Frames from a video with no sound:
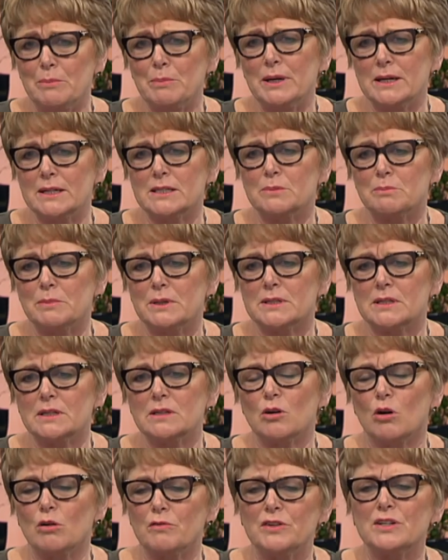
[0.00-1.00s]
be intermittent,
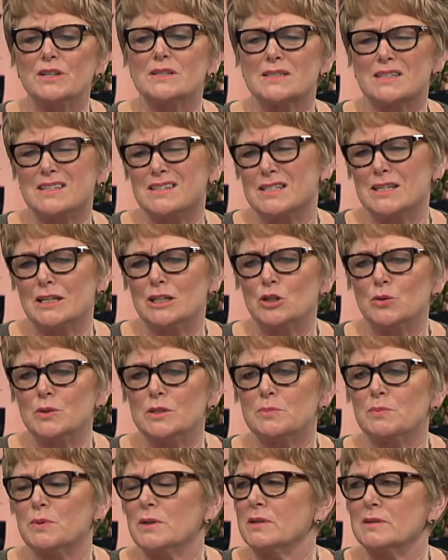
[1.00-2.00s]
often it's continuous,
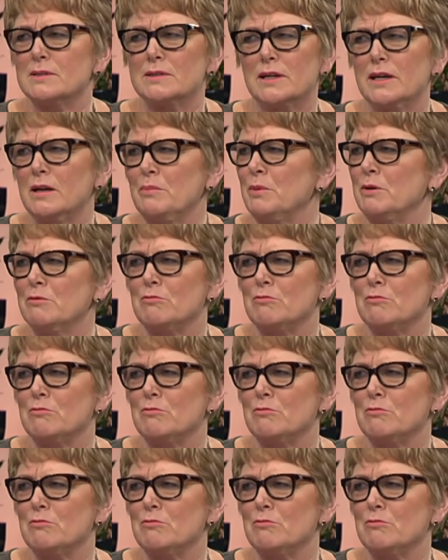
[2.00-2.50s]
but it can be